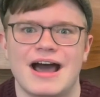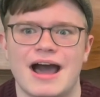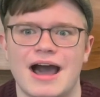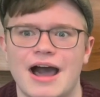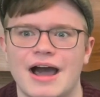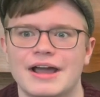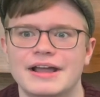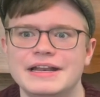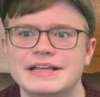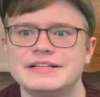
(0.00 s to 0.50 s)

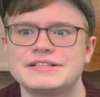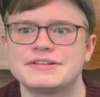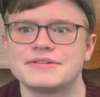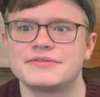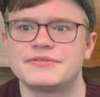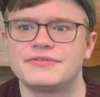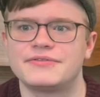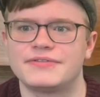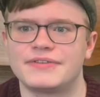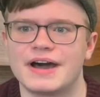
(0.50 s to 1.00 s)
I need to
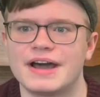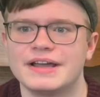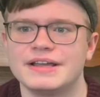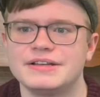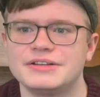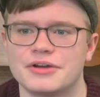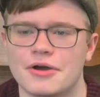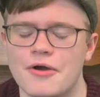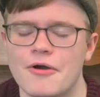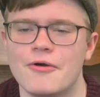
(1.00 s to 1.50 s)

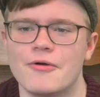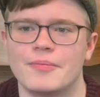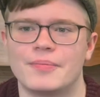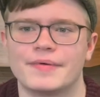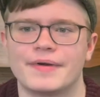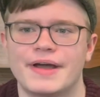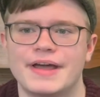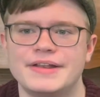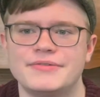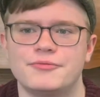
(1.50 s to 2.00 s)
find
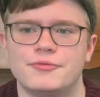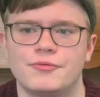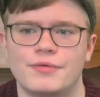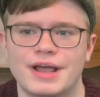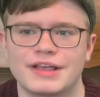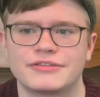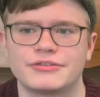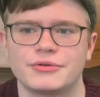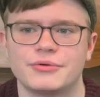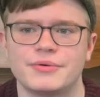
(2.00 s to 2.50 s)
hope and
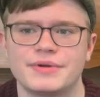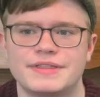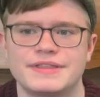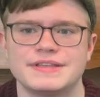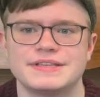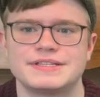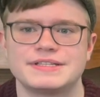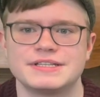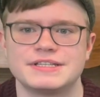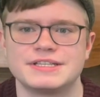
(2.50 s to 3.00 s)
wrestle with
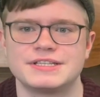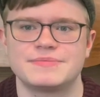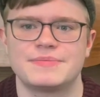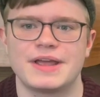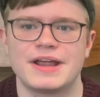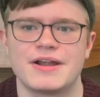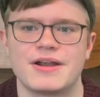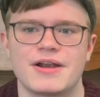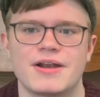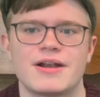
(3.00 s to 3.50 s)
this
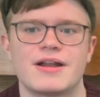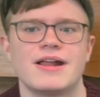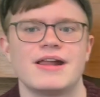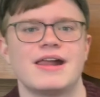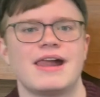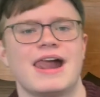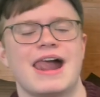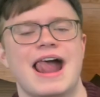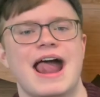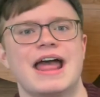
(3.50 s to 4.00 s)
despair
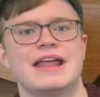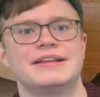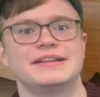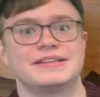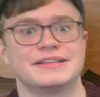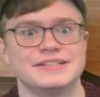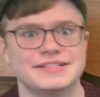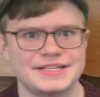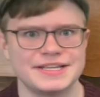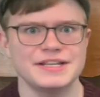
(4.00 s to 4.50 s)
and
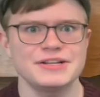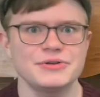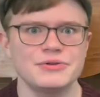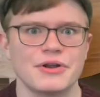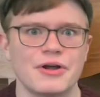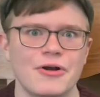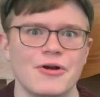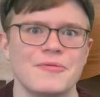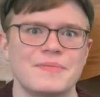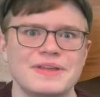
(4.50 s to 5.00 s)
continue
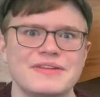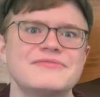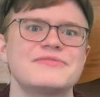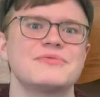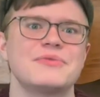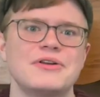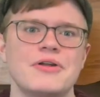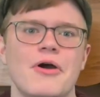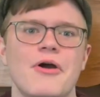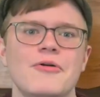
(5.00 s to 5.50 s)
to hope
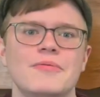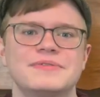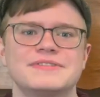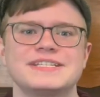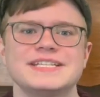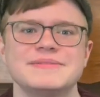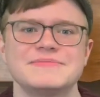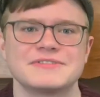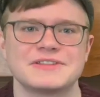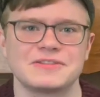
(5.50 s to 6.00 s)
even when hope
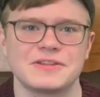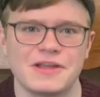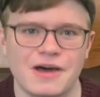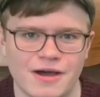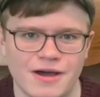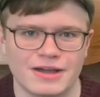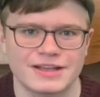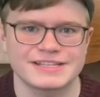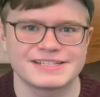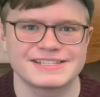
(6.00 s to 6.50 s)
seems
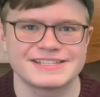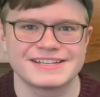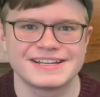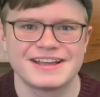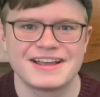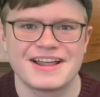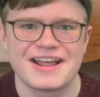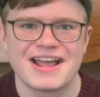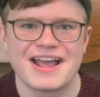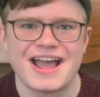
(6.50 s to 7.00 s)
lost.
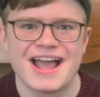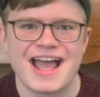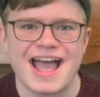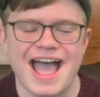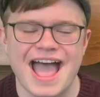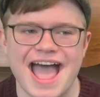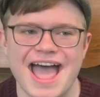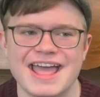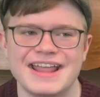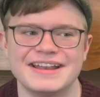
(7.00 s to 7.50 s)

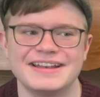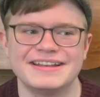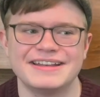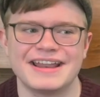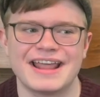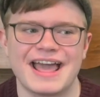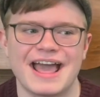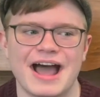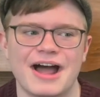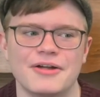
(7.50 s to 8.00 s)

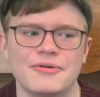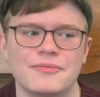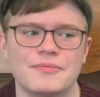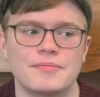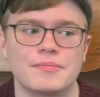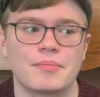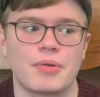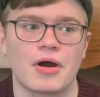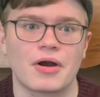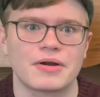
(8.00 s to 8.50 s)
And
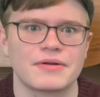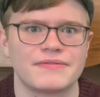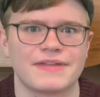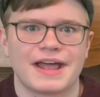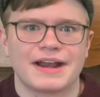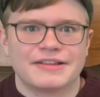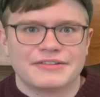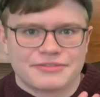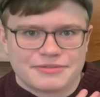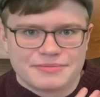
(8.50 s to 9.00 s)
part of
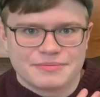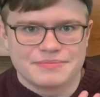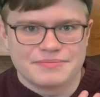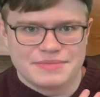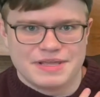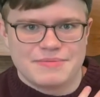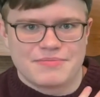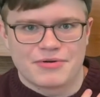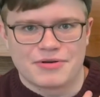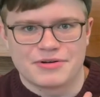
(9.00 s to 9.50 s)
that is
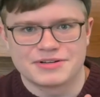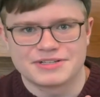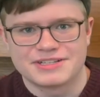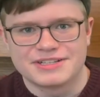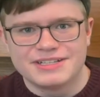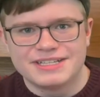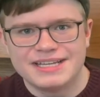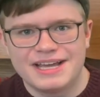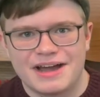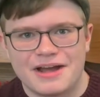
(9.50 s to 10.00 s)
me
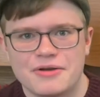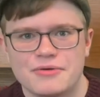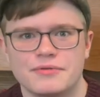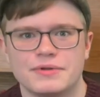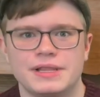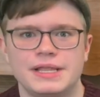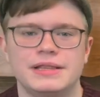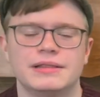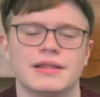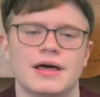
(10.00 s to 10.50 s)
personally. I
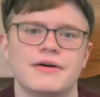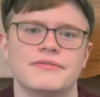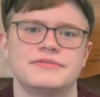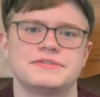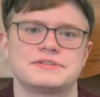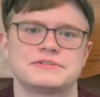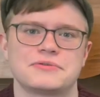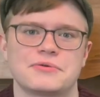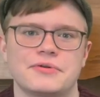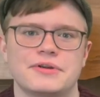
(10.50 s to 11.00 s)
really love
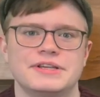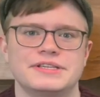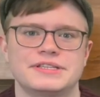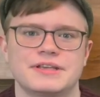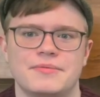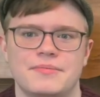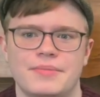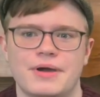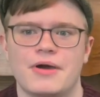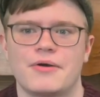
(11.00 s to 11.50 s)

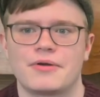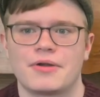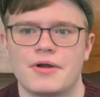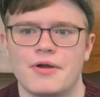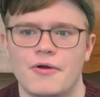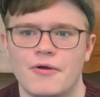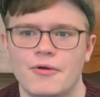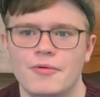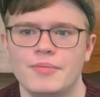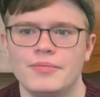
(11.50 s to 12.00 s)
stories about
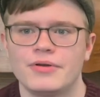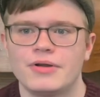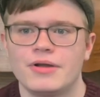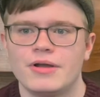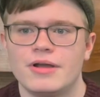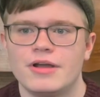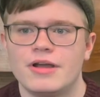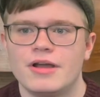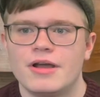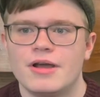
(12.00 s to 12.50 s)
hope,
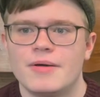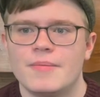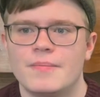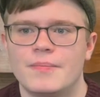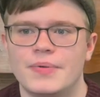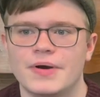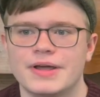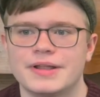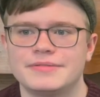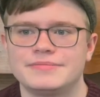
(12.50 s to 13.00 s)

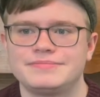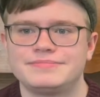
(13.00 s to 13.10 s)
but